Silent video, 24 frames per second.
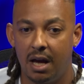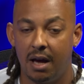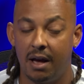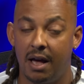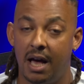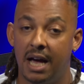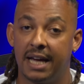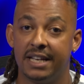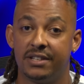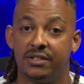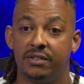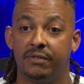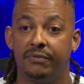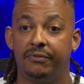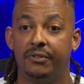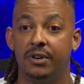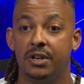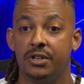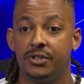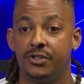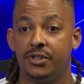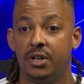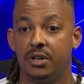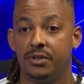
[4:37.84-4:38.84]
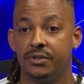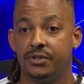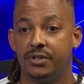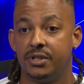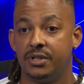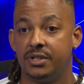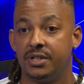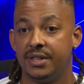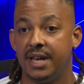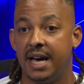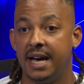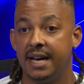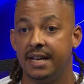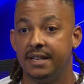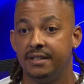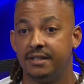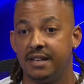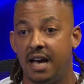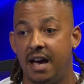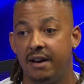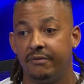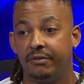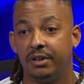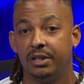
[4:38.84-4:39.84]
I guess the first answer to that is
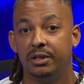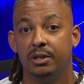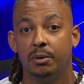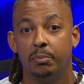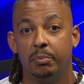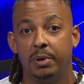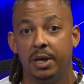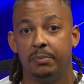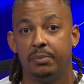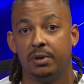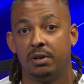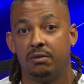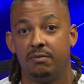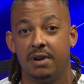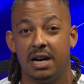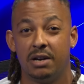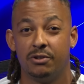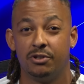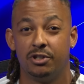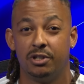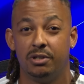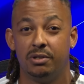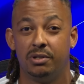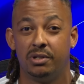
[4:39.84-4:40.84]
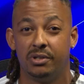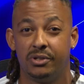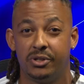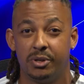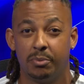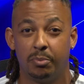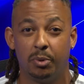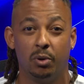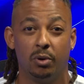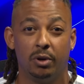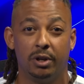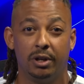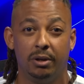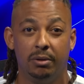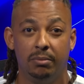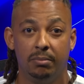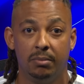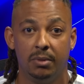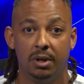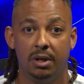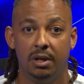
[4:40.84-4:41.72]
having the people around you to support you.